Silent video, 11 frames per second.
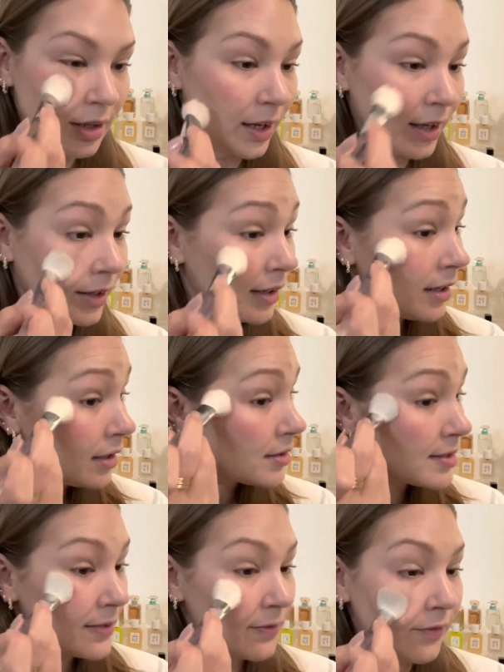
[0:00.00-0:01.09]
And it
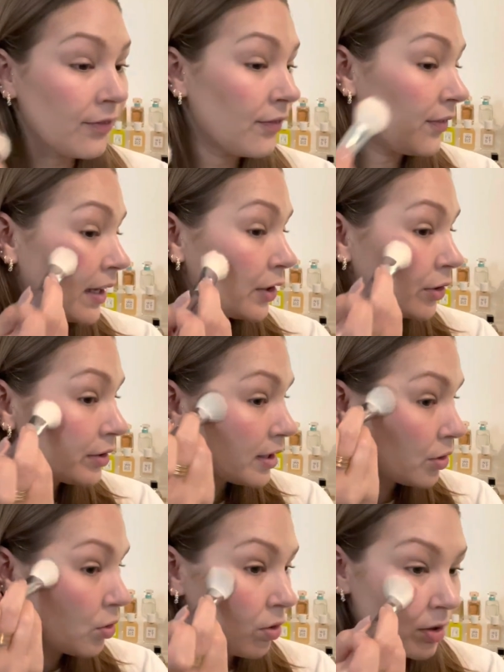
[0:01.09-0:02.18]
is very
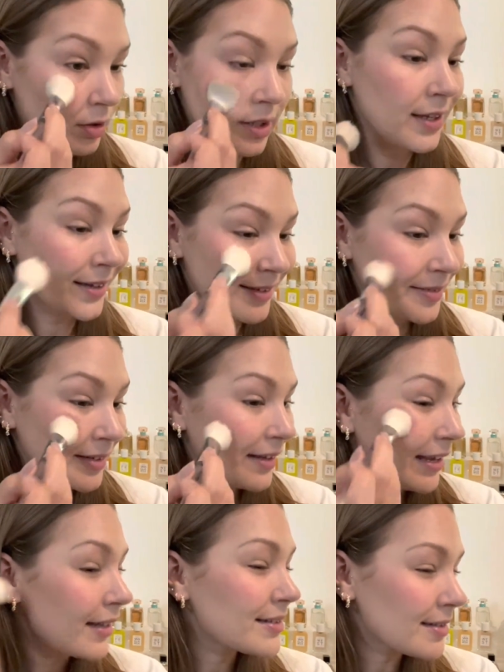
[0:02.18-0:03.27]
corally.
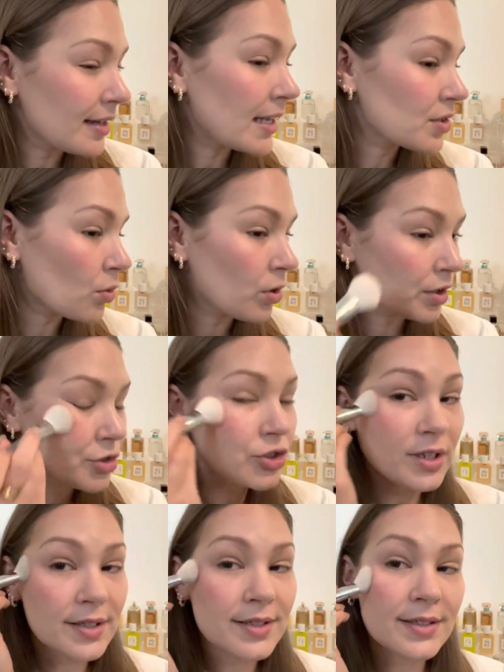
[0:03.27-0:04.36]
It's less orange.
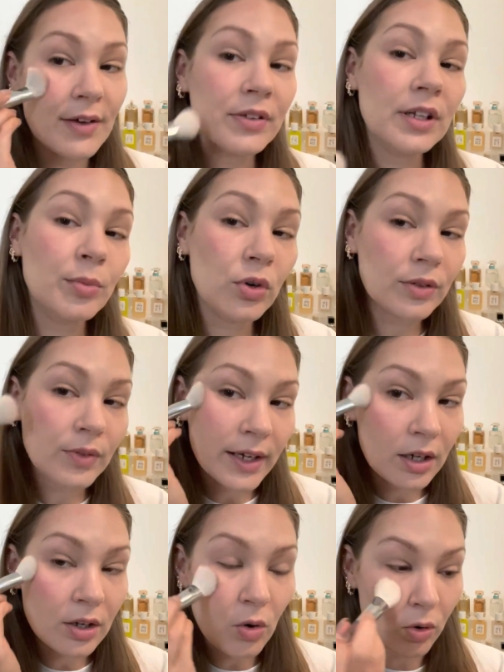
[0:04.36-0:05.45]
It is definitely more of like
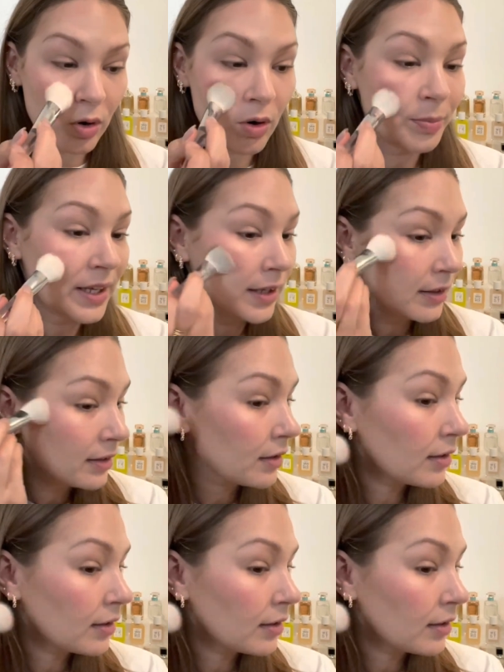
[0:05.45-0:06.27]
a coral pink.